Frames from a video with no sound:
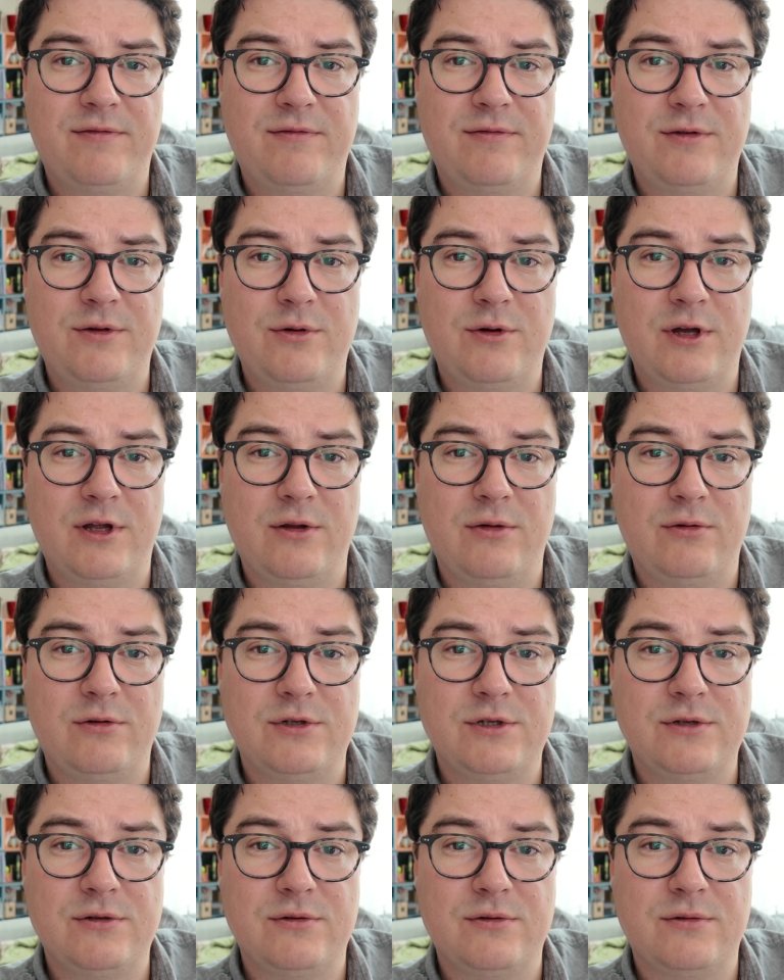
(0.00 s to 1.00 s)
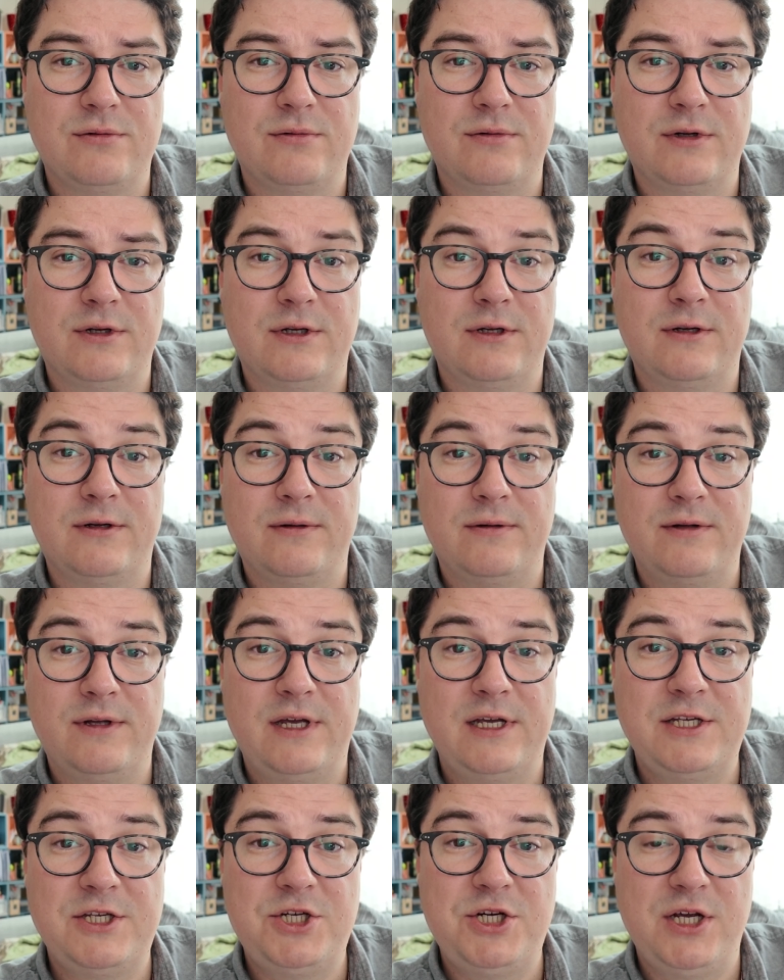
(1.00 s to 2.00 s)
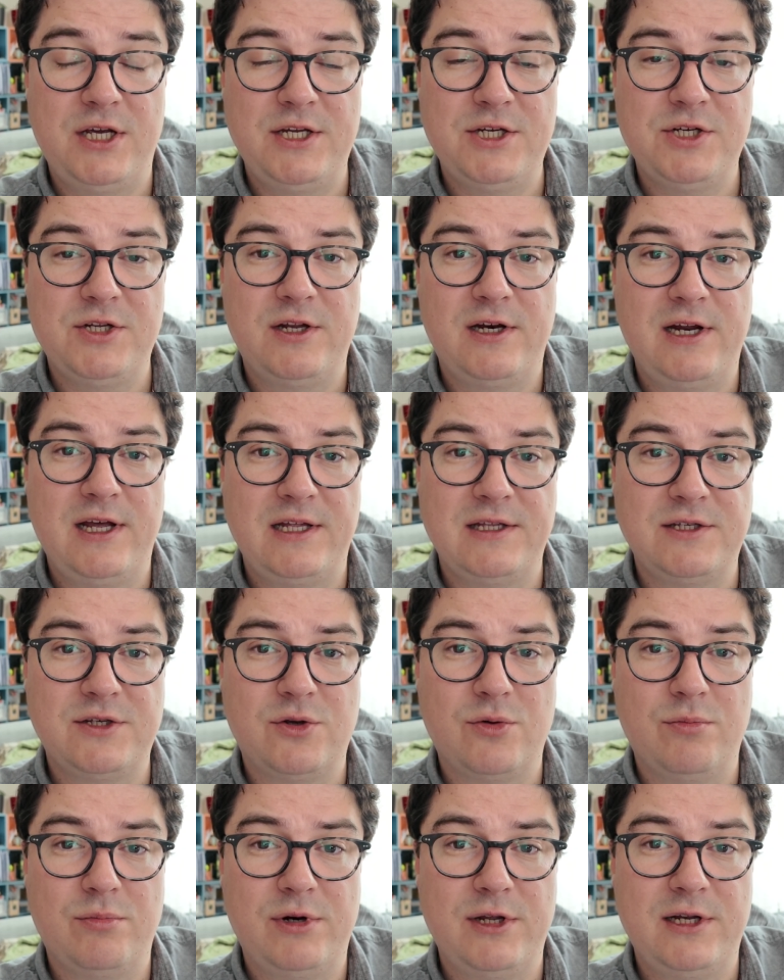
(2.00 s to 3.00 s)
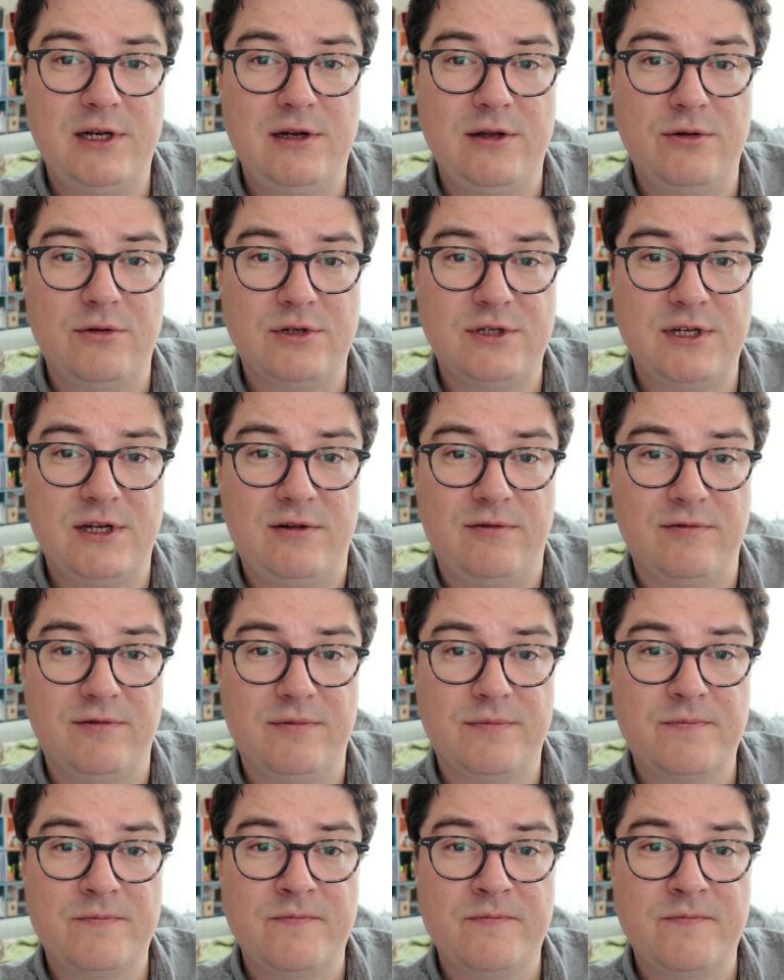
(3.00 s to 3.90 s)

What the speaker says: you can also exchange the lens completely yourself.